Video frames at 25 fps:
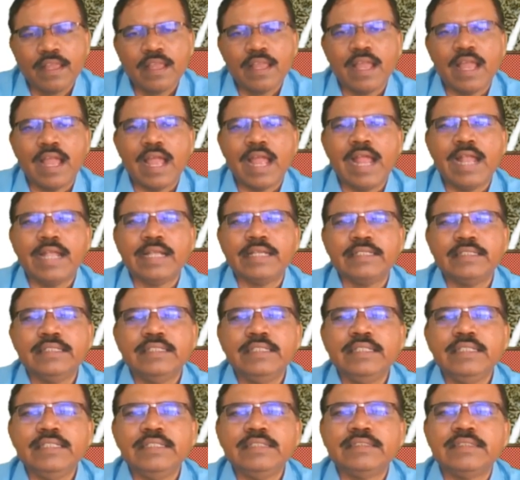and
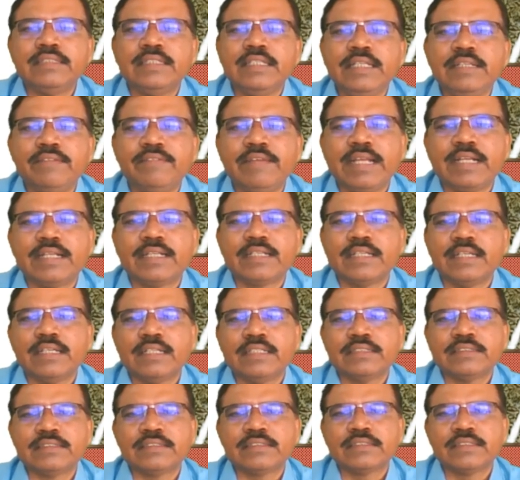these three
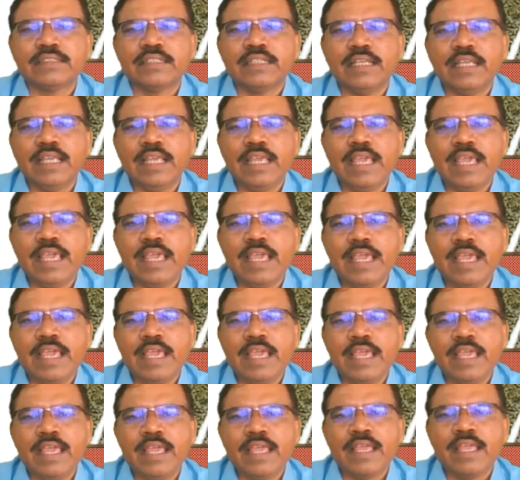vectors
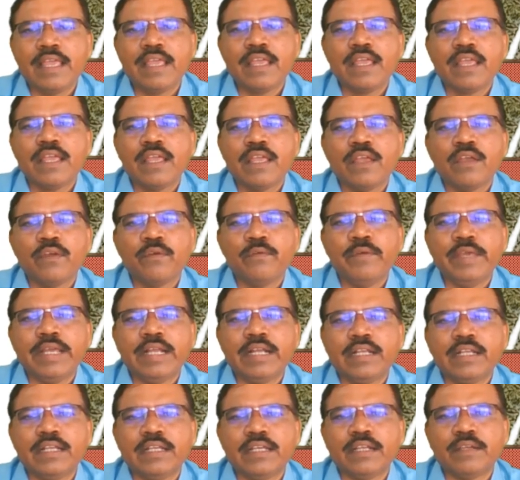A,
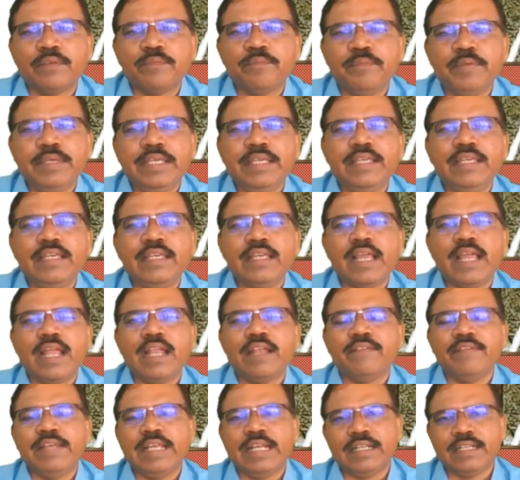vector B
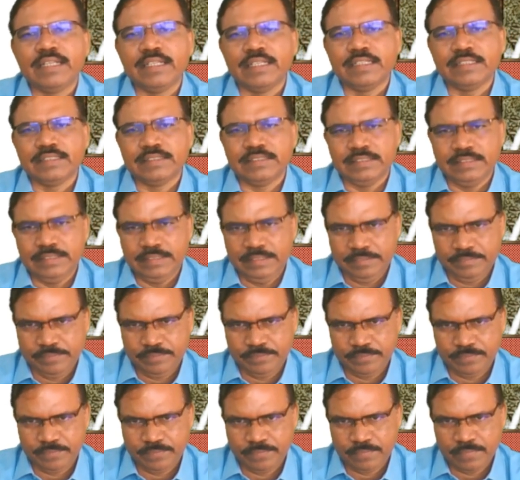and vector C,
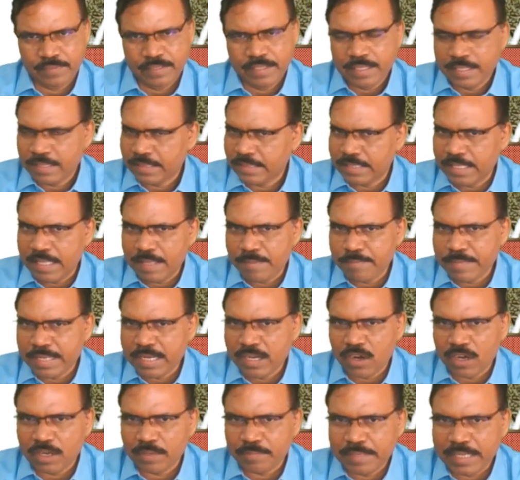they may
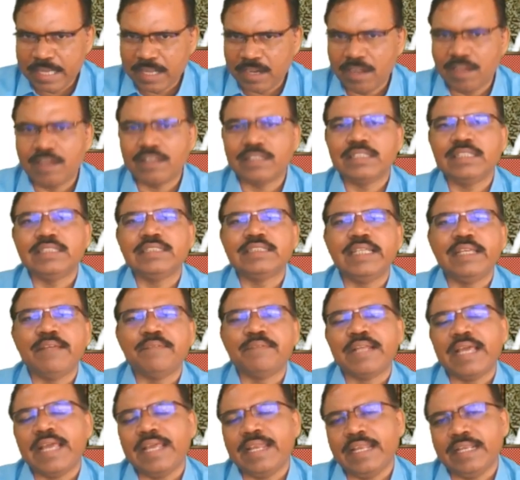not be along the
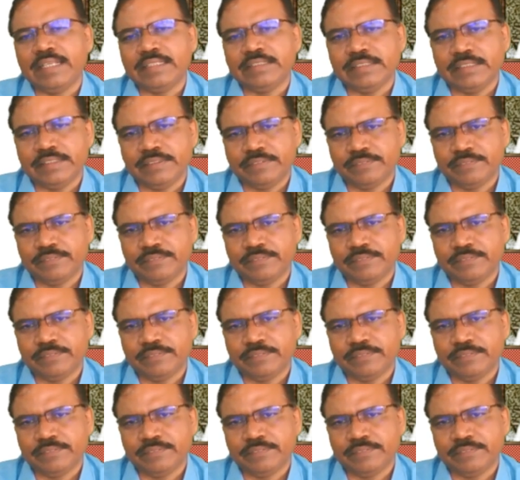same direction,